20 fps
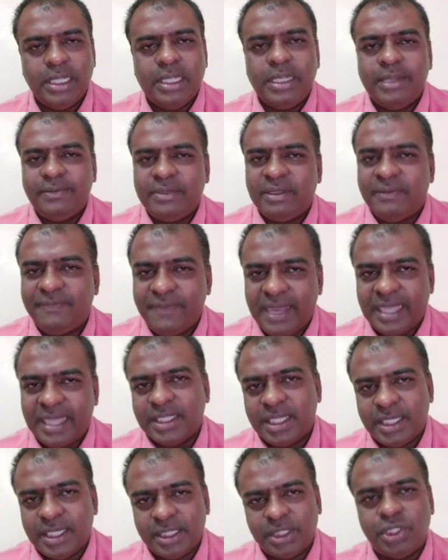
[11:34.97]
If the
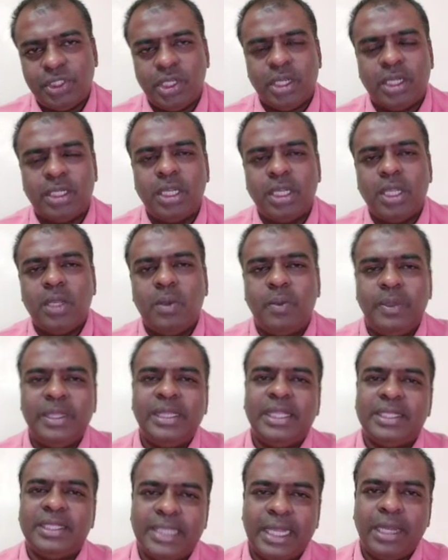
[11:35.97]
father is short, will
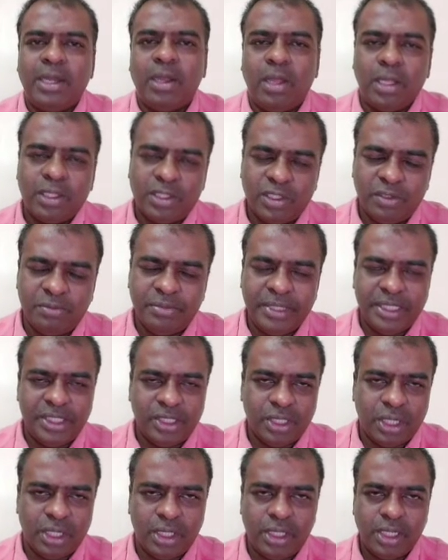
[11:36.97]
the son also be
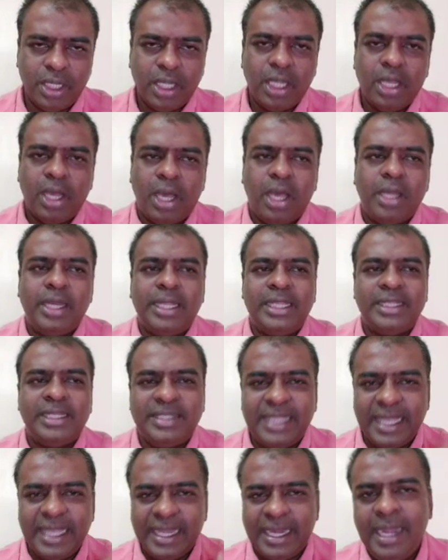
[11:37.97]
short? Or is
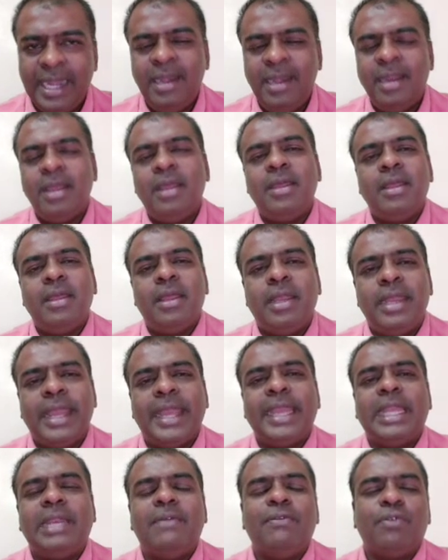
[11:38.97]
there a
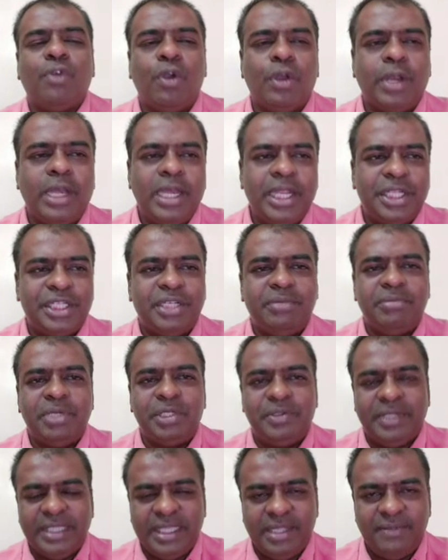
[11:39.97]
negative correlation
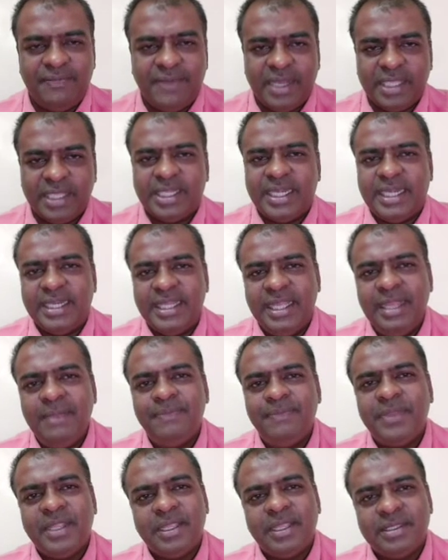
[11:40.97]
between the father and
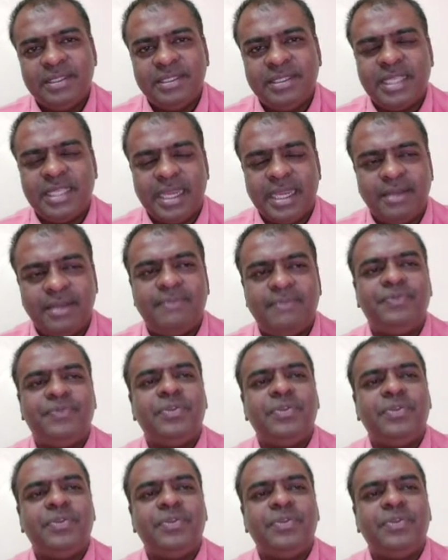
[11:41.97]
the son?